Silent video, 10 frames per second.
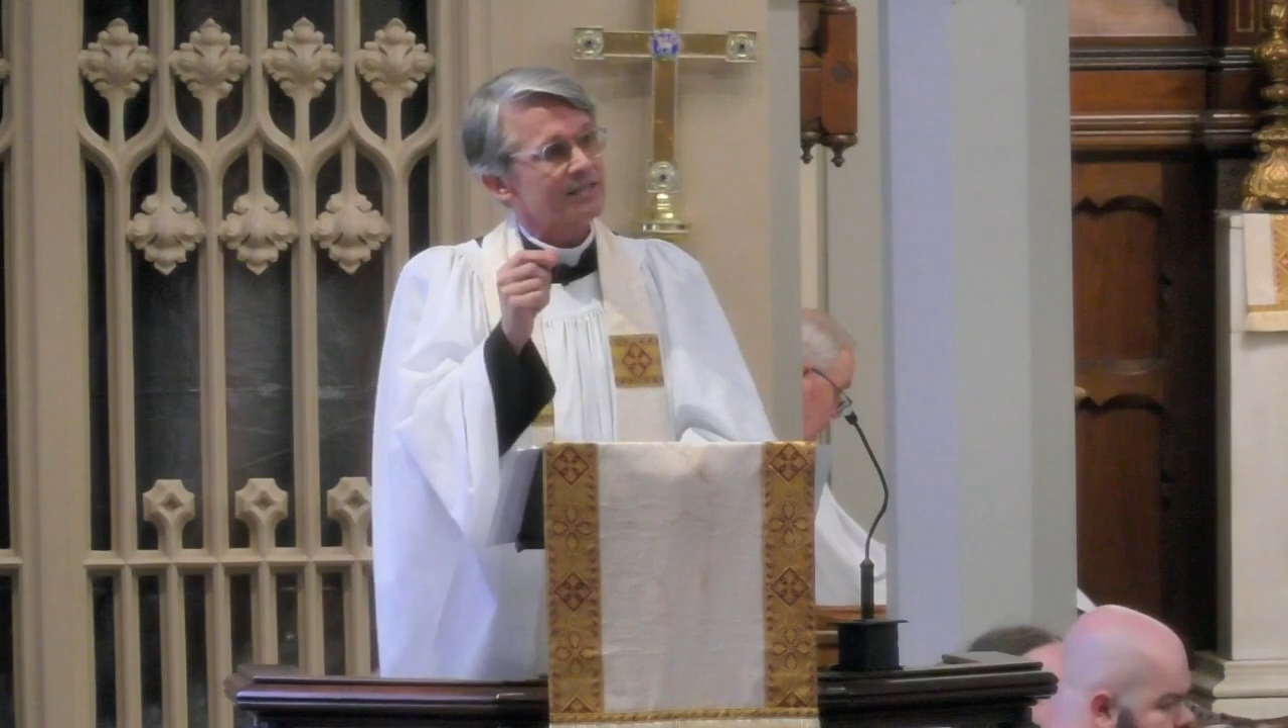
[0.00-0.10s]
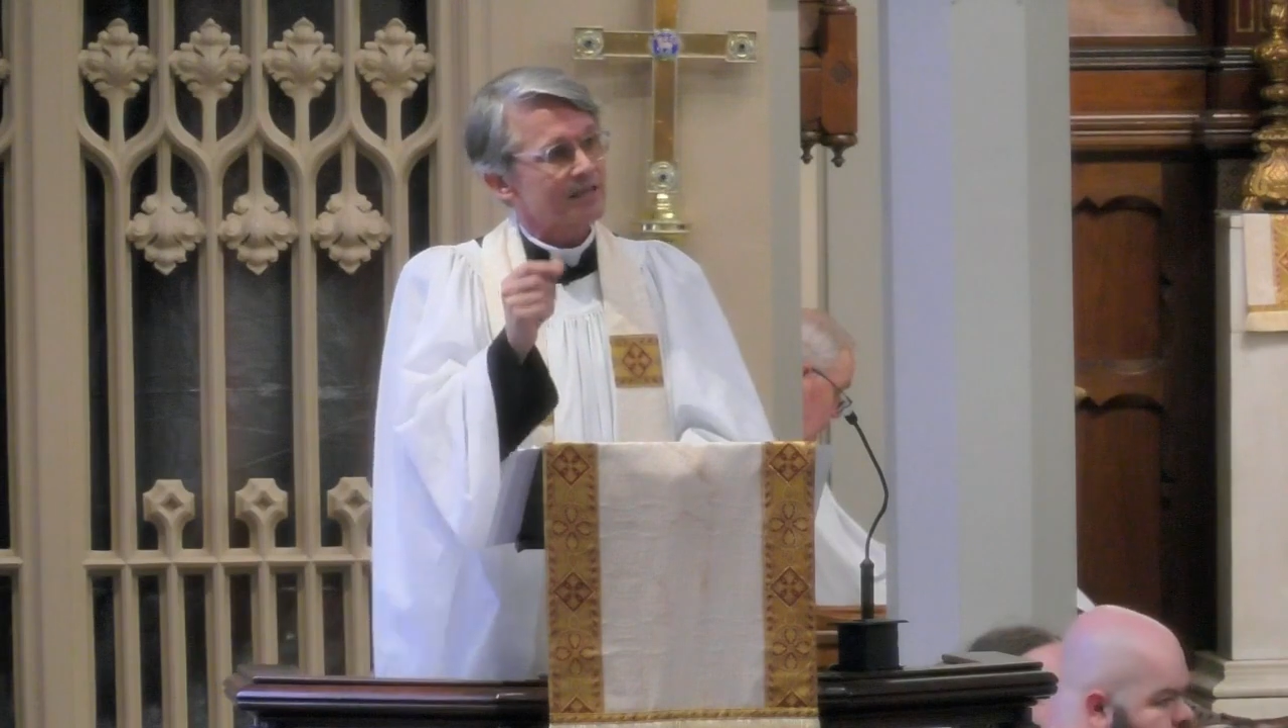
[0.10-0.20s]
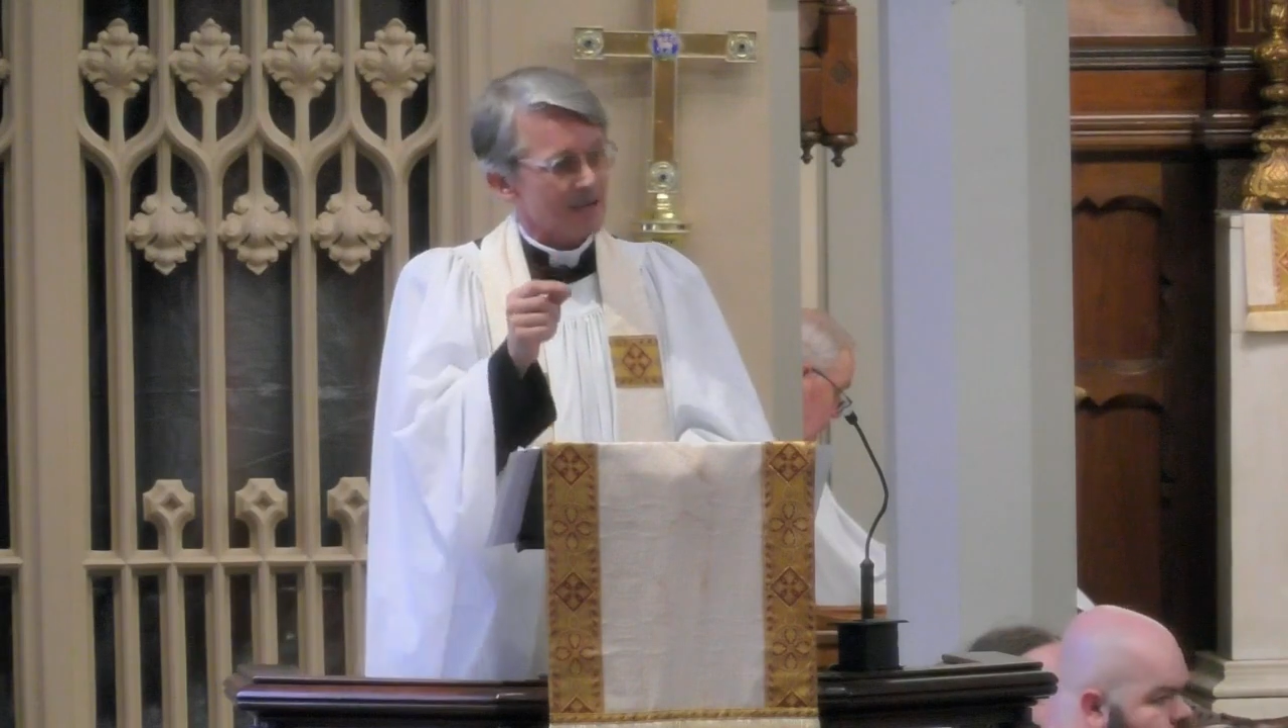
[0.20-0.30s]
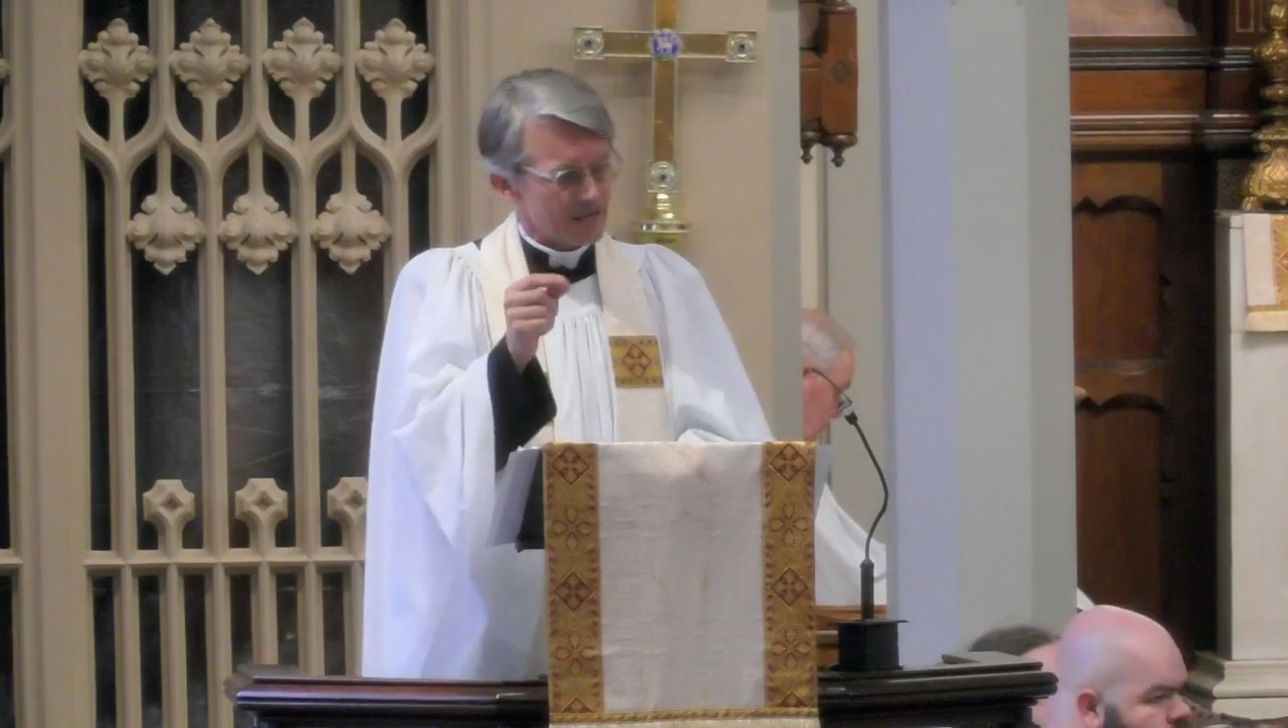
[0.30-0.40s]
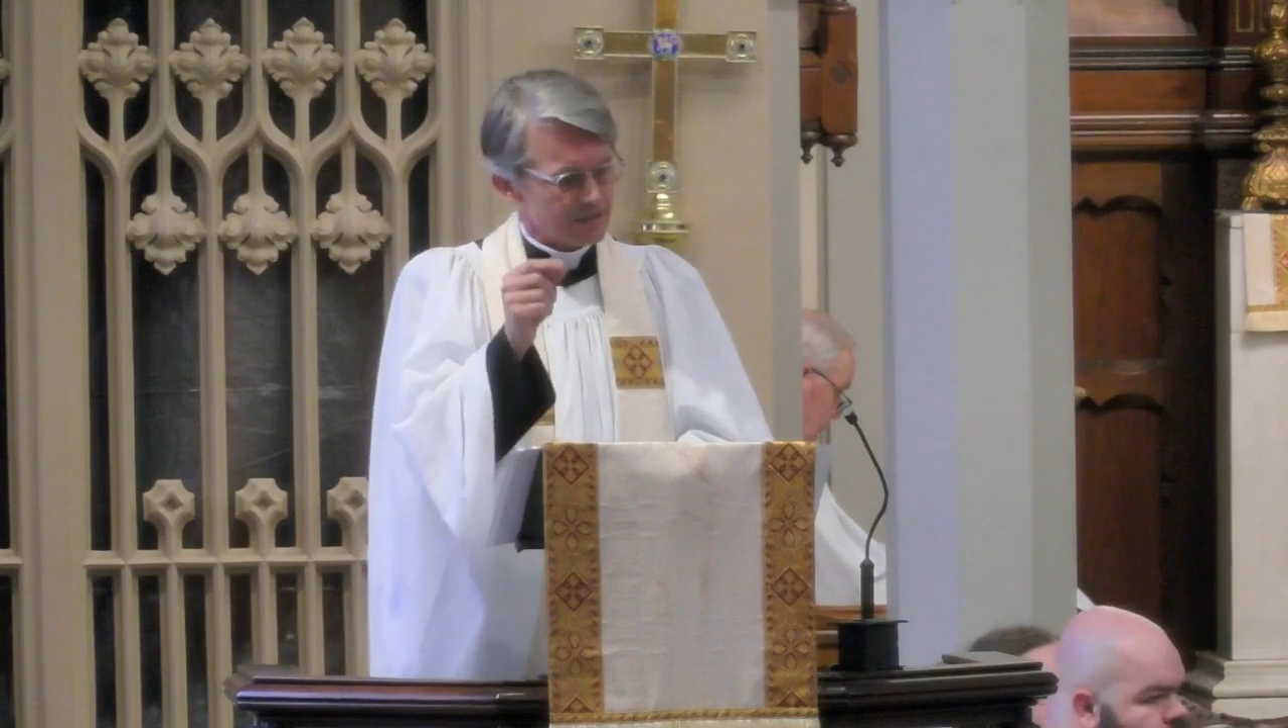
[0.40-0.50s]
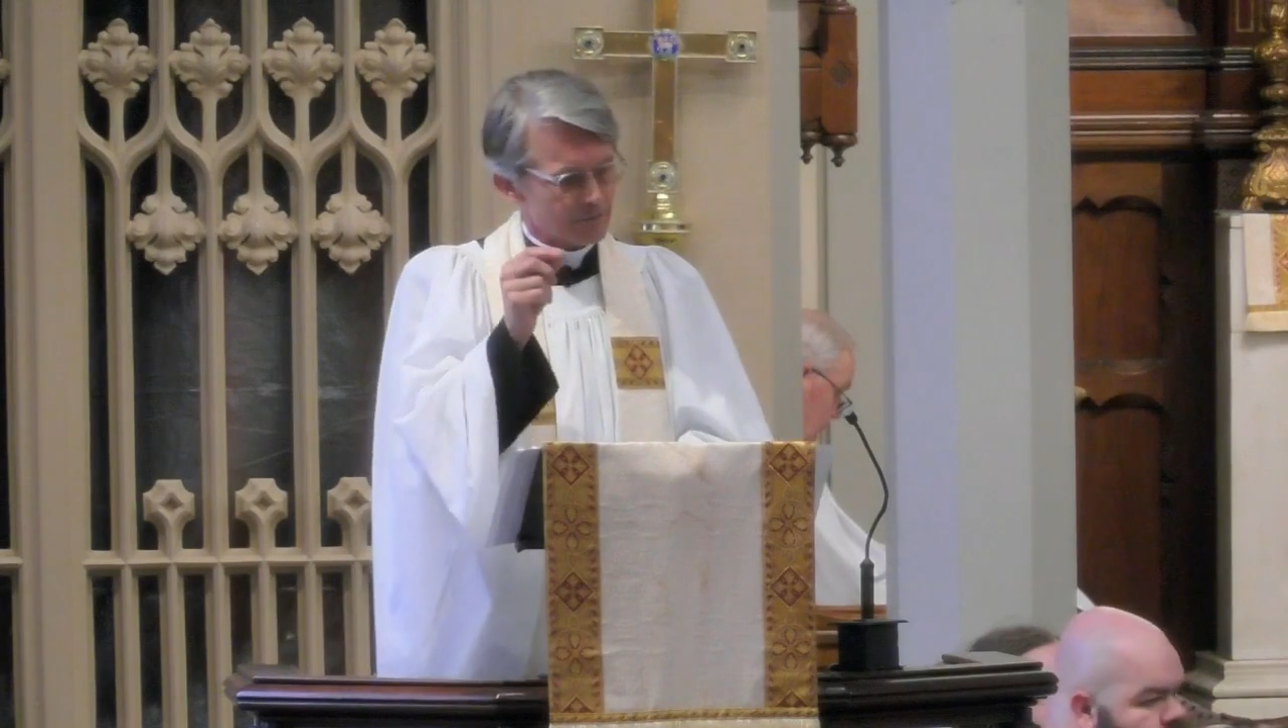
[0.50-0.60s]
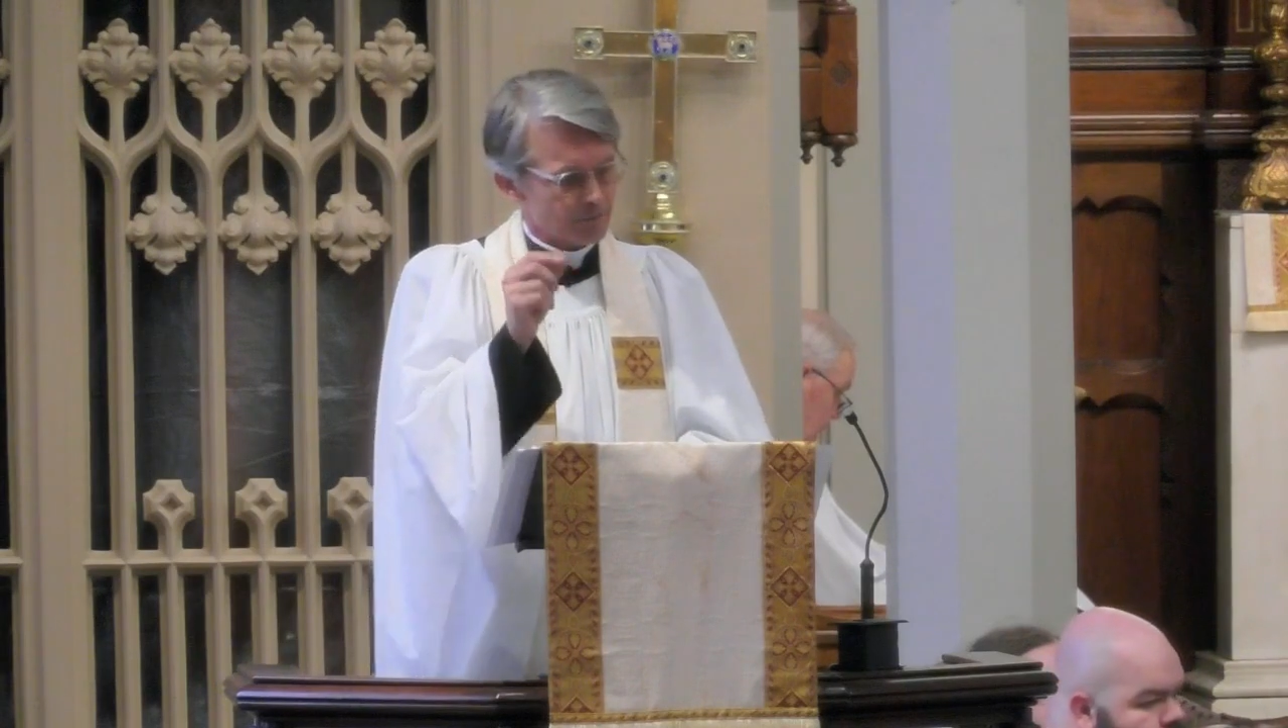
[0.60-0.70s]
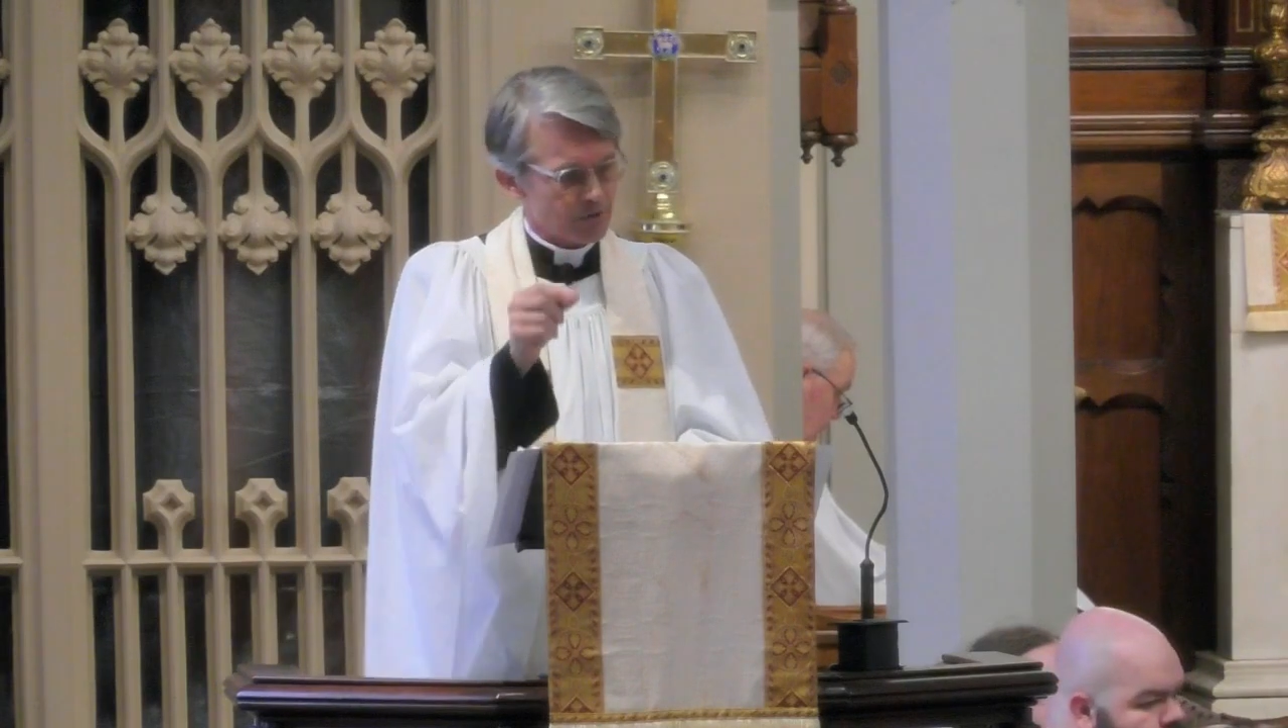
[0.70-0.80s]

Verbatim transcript: the kind of